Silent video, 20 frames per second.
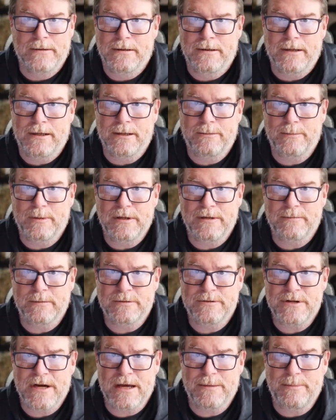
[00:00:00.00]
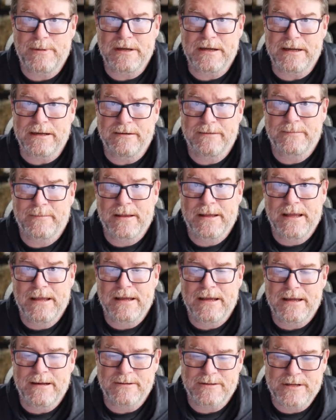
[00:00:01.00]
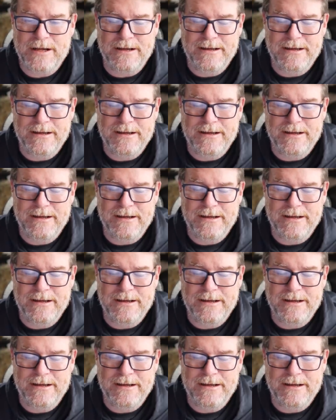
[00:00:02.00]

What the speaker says: Unbelievable. John B, we